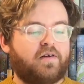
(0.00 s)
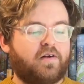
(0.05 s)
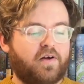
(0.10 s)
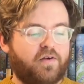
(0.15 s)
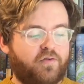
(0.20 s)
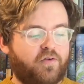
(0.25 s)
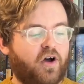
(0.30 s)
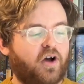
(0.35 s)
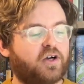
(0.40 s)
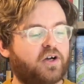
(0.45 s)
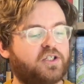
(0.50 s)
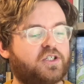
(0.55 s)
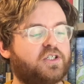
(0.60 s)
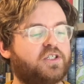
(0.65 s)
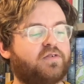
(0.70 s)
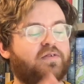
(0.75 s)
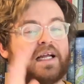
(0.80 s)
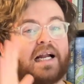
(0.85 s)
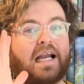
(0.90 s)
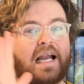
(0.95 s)
versions
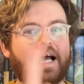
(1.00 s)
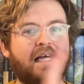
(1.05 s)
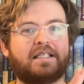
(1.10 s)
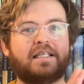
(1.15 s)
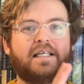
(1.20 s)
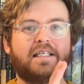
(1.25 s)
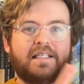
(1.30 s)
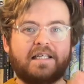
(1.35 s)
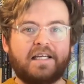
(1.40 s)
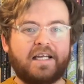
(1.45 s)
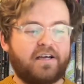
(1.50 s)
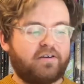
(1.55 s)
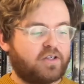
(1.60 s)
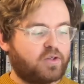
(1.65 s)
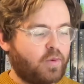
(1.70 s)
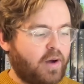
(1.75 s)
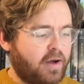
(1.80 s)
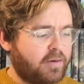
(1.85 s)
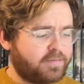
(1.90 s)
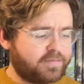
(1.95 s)
of the classics in here as
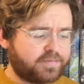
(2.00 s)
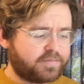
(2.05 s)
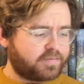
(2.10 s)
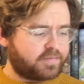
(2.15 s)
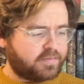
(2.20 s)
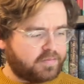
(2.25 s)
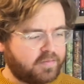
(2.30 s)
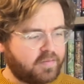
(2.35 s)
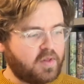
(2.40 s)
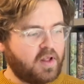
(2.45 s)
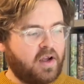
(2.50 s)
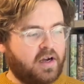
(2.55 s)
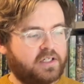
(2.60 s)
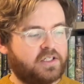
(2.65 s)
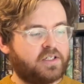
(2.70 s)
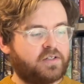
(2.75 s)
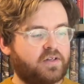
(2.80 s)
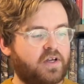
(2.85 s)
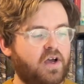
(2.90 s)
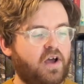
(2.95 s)
well. I
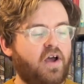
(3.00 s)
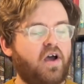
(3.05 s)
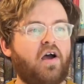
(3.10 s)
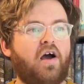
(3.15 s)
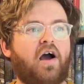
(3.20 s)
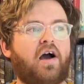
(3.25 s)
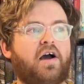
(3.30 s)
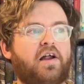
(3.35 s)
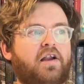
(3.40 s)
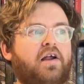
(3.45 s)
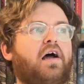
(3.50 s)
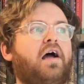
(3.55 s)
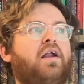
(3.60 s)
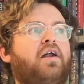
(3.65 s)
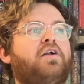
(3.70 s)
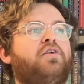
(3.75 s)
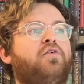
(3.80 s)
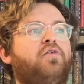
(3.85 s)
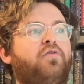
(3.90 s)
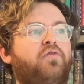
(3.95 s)

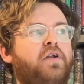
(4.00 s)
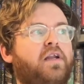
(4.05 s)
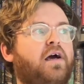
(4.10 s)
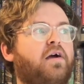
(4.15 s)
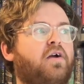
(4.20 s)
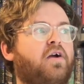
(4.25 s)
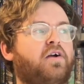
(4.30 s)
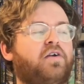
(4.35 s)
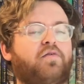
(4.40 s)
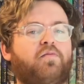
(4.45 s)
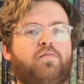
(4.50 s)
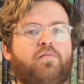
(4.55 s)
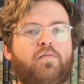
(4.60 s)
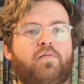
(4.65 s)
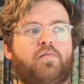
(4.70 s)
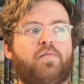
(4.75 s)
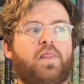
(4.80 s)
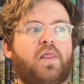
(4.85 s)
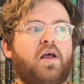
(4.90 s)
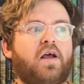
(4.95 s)
do think that
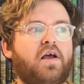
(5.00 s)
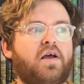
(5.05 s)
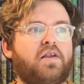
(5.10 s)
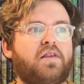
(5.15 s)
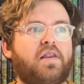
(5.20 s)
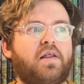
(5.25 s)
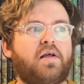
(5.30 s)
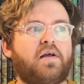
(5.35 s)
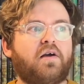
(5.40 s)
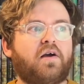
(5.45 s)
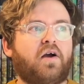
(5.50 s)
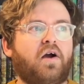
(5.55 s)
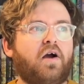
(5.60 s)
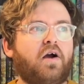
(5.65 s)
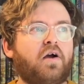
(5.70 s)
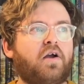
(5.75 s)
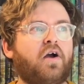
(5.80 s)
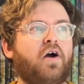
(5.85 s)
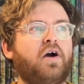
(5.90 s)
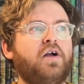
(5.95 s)

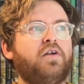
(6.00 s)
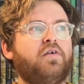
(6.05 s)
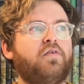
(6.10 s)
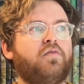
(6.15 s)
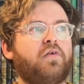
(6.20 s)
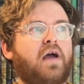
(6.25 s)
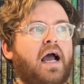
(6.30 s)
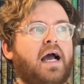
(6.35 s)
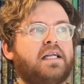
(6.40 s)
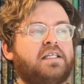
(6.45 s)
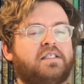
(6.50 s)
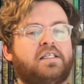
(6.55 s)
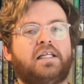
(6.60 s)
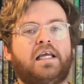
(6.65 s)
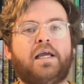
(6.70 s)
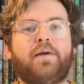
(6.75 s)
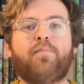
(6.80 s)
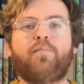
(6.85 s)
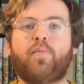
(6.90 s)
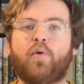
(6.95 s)
kind of adds to the
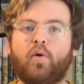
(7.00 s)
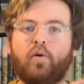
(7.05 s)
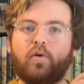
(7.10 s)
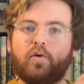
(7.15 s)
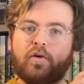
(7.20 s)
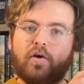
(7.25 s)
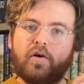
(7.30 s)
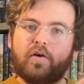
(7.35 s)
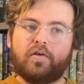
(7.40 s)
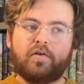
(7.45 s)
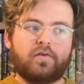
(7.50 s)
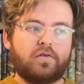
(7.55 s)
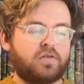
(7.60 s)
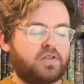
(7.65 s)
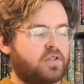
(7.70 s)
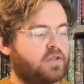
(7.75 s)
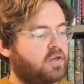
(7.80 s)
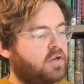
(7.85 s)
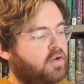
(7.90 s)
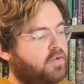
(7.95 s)
import
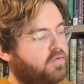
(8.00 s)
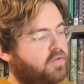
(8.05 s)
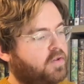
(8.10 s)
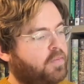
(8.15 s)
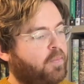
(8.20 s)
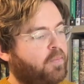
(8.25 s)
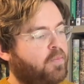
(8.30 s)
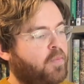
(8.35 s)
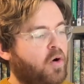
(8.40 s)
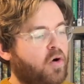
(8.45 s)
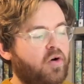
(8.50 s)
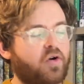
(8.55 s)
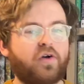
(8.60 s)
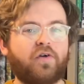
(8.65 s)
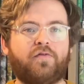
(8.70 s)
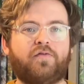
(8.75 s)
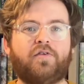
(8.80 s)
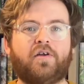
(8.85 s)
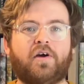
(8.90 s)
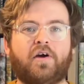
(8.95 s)
of the book,
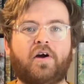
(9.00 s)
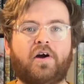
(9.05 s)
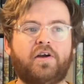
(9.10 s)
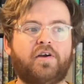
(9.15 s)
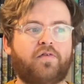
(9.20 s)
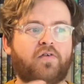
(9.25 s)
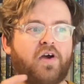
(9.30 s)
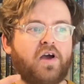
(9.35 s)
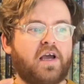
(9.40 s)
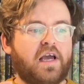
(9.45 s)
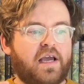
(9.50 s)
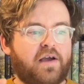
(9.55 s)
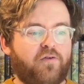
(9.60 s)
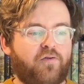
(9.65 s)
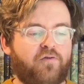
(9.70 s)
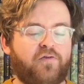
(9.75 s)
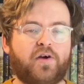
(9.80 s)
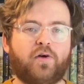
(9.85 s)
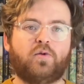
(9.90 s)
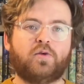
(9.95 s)
of the kind of, it
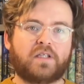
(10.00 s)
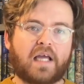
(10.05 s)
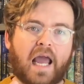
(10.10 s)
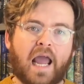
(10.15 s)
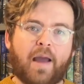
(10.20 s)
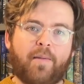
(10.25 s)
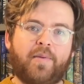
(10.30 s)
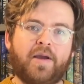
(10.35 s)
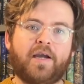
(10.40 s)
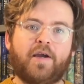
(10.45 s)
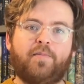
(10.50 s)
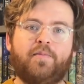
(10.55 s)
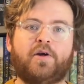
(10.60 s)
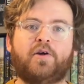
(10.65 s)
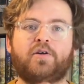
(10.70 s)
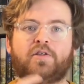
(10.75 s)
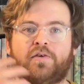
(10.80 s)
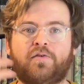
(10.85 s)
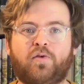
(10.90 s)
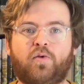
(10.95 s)
feels epic
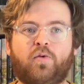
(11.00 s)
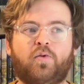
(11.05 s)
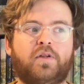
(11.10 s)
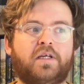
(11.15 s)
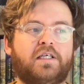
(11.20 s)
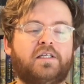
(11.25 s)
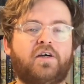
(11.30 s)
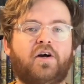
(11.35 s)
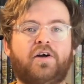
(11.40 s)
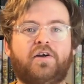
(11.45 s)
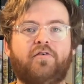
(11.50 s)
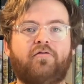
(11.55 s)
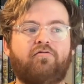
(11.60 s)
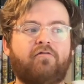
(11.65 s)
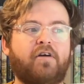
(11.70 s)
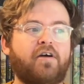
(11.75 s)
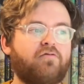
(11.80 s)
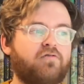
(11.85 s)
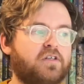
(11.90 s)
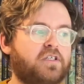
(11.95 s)
because of all these kind of
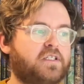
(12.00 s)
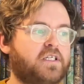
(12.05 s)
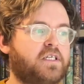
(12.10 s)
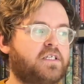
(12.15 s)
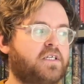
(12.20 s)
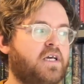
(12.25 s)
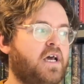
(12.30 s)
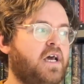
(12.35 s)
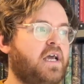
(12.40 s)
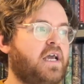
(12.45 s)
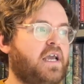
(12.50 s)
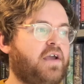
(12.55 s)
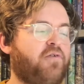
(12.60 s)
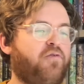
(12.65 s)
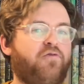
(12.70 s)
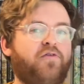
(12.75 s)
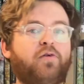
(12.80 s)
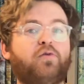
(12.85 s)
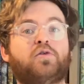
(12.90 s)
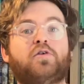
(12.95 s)
references. It
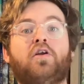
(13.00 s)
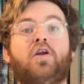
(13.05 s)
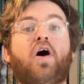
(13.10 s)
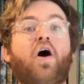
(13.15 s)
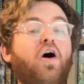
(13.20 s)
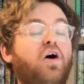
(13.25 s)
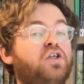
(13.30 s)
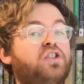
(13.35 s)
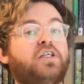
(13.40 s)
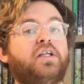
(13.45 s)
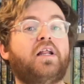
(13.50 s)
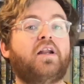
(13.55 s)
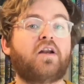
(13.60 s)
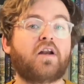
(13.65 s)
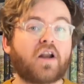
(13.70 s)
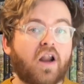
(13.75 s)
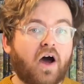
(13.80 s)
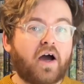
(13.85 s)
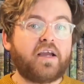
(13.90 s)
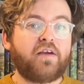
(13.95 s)
feels larger than
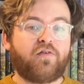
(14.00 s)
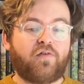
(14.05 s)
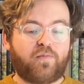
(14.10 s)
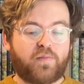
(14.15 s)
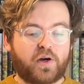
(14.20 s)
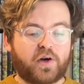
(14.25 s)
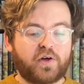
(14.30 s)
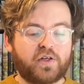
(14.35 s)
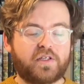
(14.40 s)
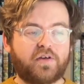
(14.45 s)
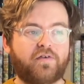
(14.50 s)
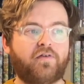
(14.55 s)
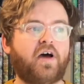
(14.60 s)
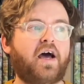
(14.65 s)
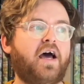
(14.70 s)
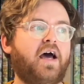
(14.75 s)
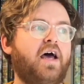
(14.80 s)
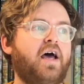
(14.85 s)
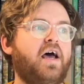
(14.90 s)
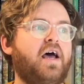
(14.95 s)
life because of
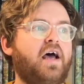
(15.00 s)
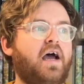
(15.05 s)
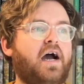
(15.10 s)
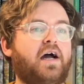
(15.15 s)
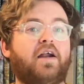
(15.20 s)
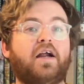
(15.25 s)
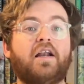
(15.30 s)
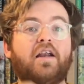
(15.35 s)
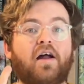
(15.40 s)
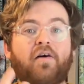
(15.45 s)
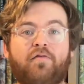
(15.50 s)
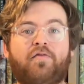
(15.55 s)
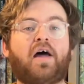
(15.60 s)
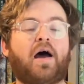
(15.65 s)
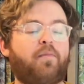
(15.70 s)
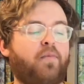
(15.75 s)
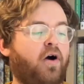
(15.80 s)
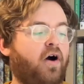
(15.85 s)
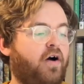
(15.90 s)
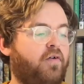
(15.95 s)
that, and I love that
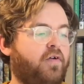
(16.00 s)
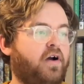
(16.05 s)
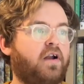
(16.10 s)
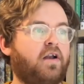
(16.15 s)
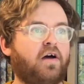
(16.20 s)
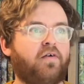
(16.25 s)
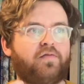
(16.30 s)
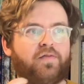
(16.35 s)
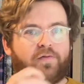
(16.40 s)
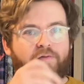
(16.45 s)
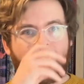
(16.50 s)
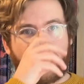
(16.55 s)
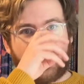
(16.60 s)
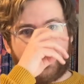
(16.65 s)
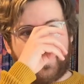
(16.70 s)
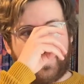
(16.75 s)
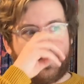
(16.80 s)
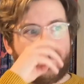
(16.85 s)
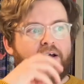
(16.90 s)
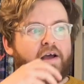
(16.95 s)
part of it. I love the fact
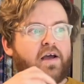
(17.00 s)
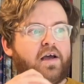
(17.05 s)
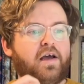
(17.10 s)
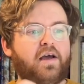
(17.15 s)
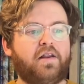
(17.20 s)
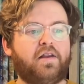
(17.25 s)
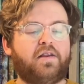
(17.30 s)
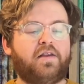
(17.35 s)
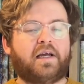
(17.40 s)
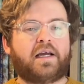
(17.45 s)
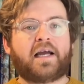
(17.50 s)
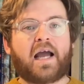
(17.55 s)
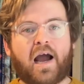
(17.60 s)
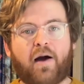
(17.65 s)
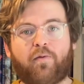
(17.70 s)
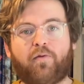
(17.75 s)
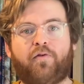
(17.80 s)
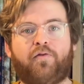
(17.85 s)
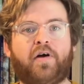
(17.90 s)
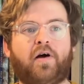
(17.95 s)
that the
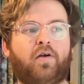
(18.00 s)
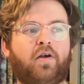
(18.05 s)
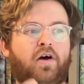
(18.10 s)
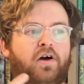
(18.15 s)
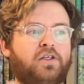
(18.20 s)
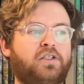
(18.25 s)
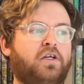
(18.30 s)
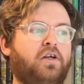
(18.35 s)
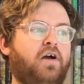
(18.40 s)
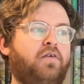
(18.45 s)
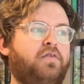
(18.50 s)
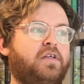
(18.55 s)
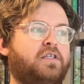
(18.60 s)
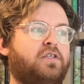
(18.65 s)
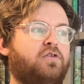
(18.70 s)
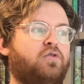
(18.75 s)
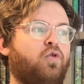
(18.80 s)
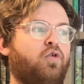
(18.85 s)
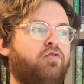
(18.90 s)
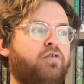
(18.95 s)
Count felt larger than life. This
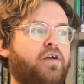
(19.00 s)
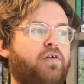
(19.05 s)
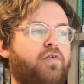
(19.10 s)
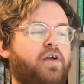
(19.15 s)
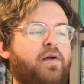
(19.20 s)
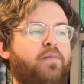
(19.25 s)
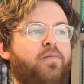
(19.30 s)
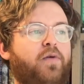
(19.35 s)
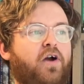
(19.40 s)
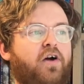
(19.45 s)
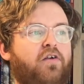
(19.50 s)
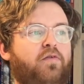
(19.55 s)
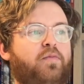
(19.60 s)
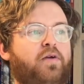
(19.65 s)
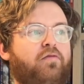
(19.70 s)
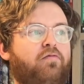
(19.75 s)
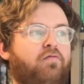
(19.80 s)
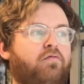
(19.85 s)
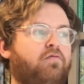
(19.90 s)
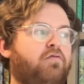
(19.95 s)
story of him kind of
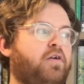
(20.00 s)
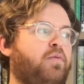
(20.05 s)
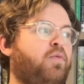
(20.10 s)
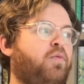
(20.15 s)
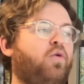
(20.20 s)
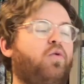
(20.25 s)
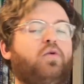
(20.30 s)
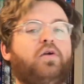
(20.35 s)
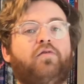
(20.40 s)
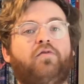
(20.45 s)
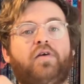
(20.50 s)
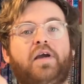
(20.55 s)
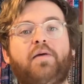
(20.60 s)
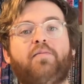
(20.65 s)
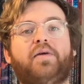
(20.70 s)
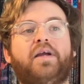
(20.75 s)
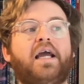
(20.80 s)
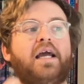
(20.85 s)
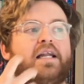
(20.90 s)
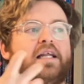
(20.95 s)
being reborn, of him
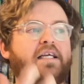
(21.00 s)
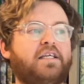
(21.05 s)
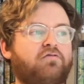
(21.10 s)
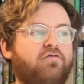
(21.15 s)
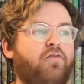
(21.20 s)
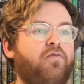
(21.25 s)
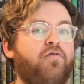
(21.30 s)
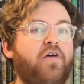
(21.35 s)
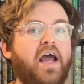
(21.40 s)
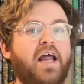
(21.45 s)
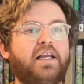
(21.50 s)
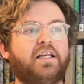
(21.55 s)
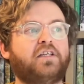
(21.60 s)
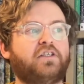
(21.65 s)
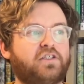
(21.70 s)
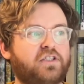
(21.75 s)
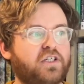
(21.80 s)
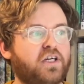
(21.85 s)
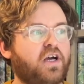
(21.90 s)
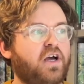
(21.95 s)
getting his
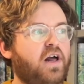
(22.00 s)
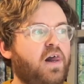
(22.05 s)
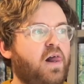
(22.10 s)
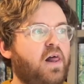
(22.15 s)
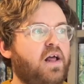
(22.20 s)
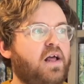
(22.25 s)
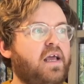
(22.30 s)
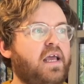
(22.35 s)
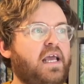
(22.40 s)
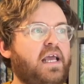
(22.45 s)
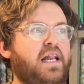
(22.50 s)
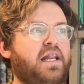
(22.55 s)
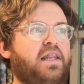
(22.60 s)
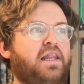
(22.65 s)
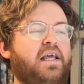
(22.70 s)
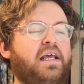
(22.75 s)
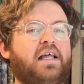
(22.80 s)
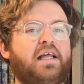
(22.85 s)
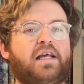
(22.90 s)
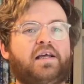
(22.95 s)
revenge,
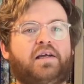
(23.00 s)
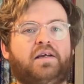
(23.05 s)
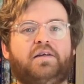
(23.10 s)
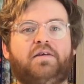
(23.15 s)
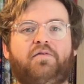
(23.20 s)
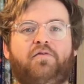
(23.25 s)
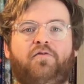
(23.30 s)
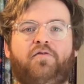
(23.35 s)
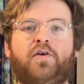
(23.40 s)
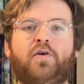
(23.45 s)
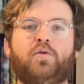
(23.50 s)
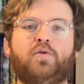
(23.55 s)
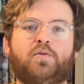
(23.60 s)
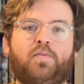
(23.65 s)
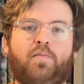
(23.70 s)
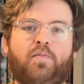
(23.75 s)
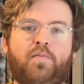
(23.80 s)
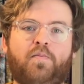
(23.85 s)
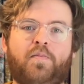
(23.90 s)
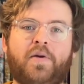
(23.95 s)
it feels
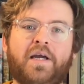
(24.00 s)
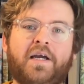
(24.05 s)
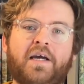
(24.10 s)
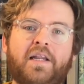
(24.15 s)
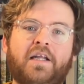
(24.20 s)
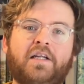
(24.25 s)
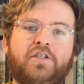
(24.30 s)
bigger than